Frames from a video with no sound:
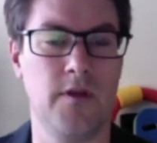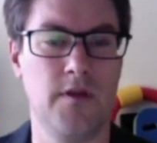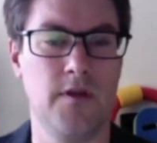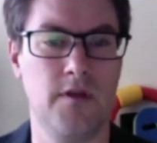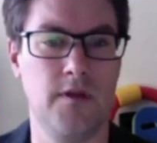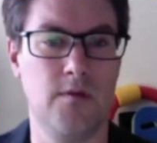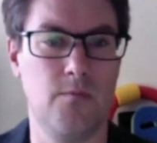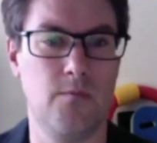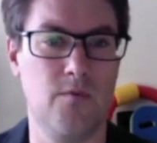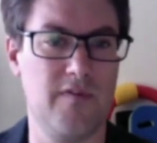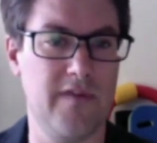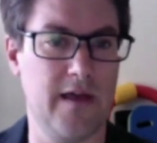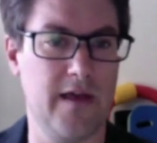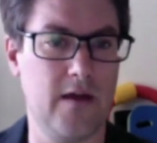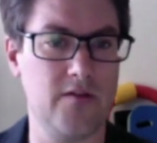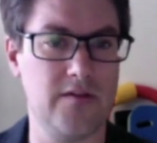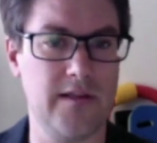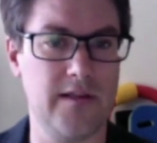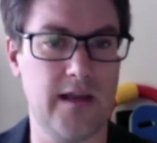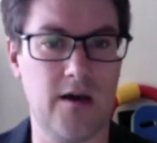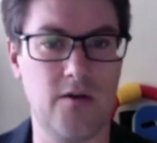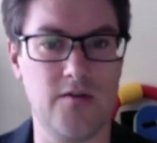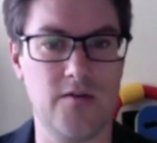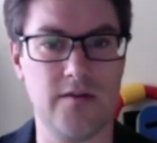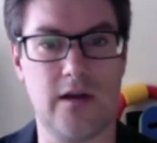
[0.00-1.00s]
Without
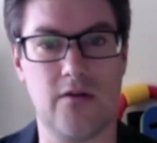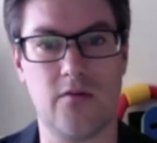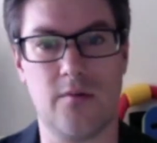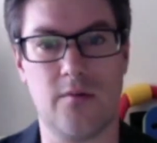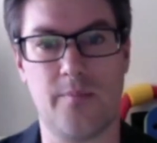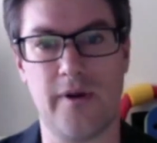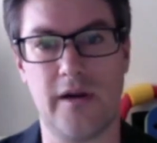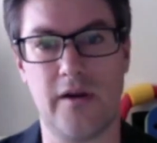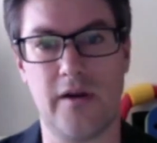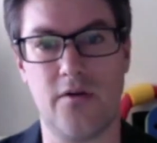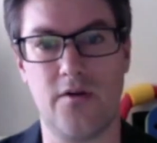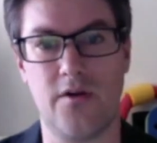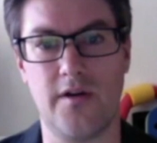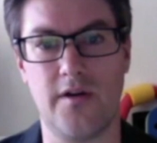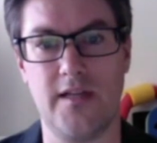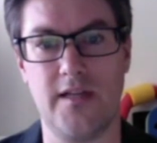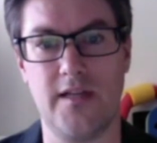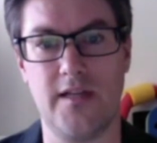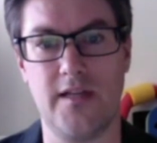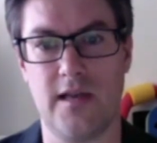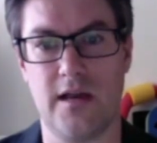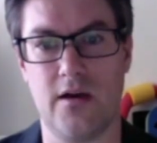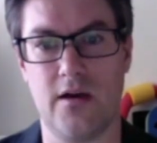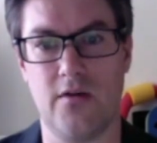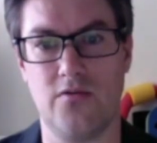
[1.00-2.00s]
doubt, our priority is
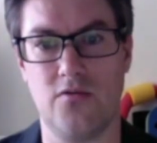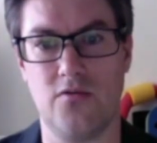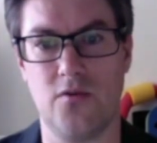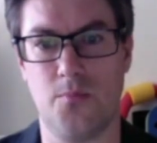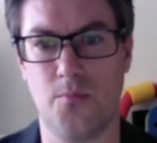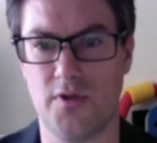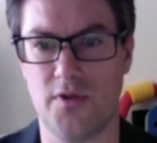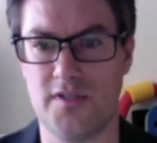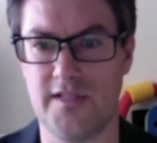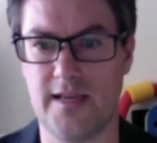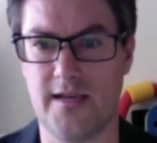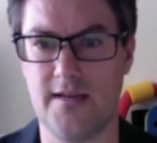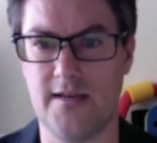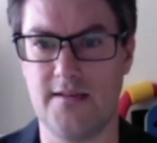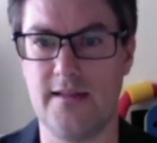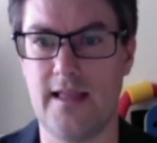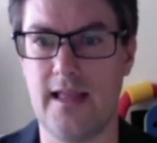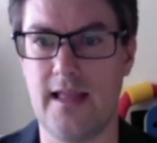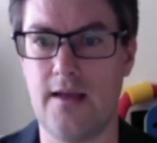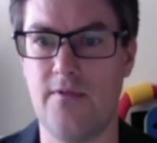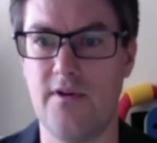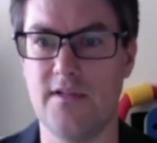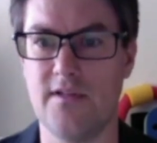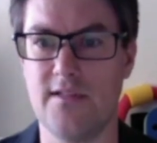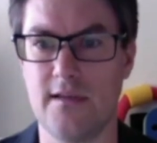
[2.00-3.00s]
now to protect
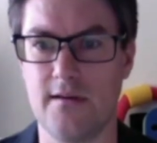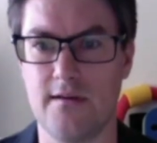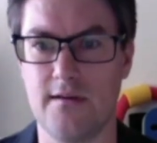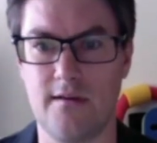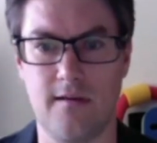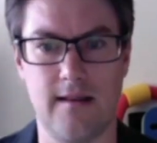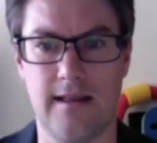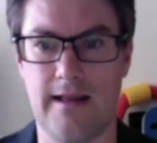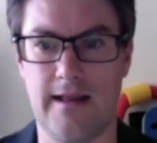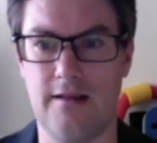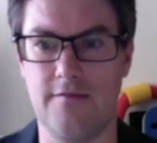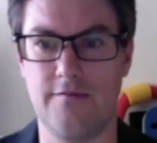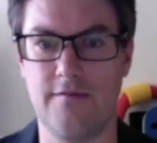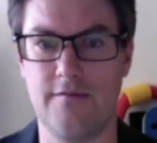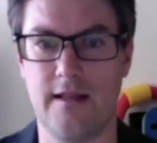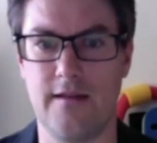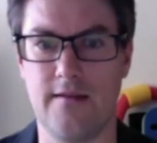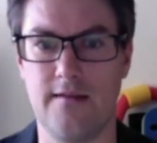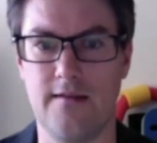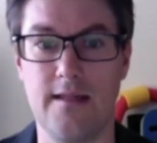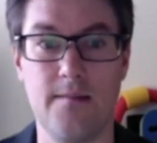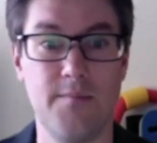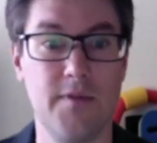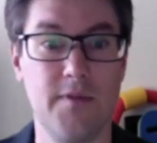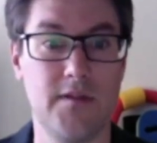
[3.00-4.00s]
every single life and
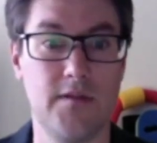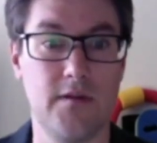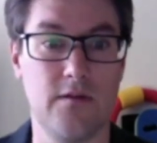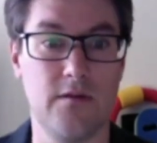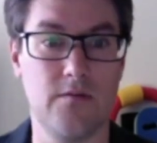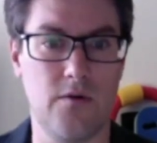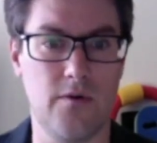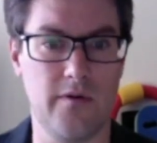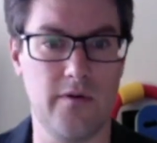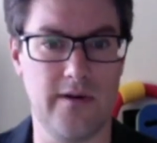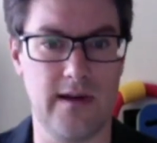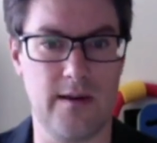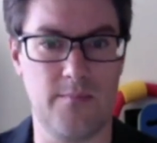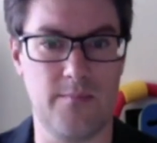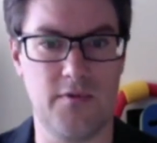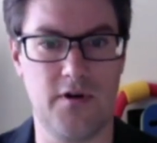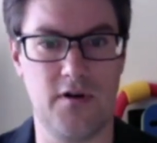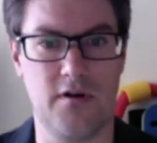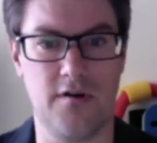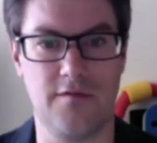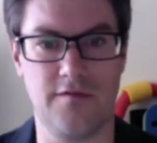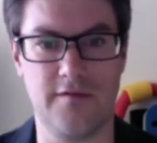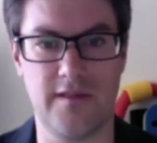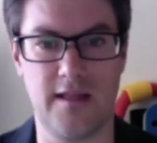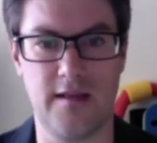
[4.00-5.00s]
limit the growing number
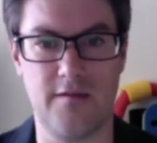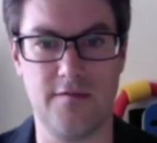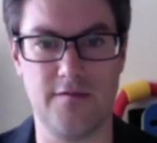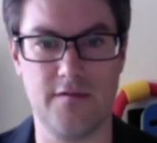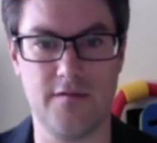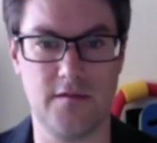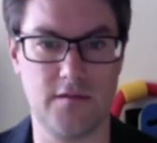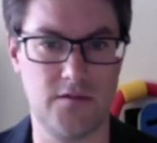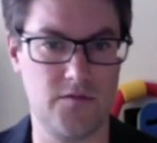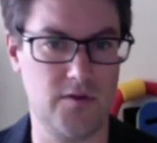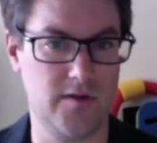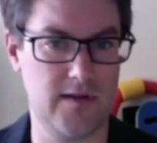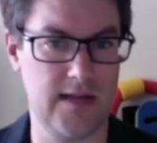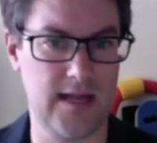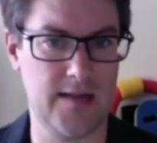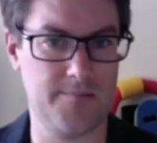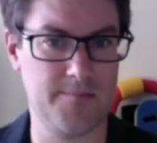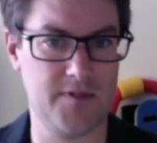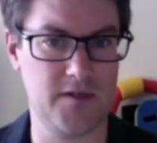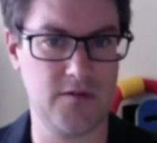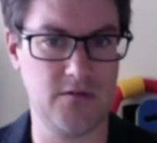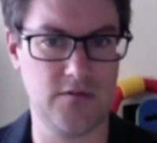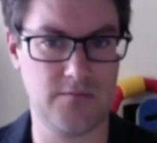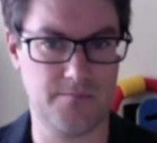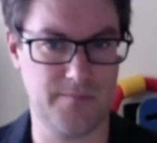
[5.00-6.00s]
of deaths to an
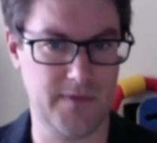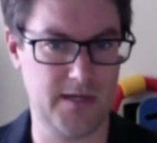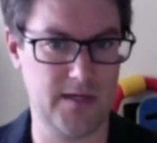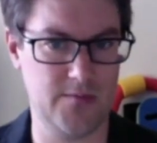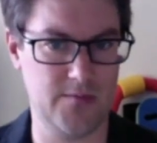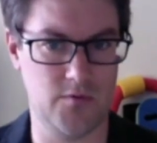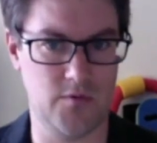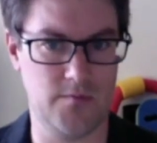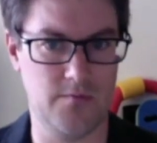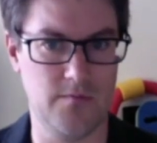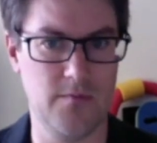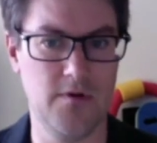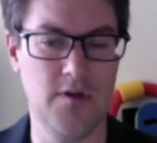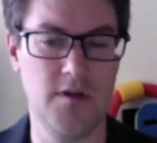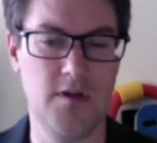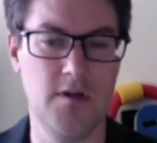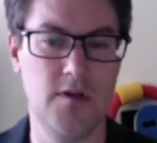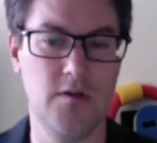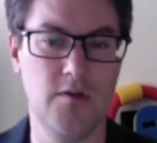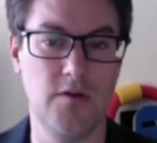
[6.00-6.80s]
absolute minimum, no